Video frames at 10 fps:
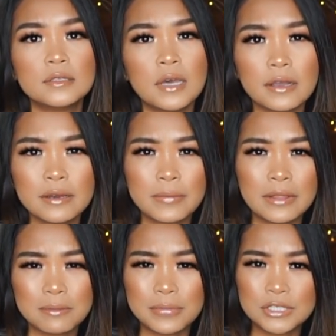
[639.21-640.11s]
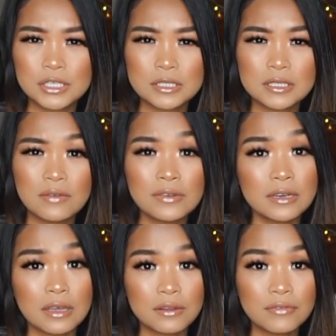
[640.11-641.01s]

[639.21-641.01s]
talking about like budgeting stuff in another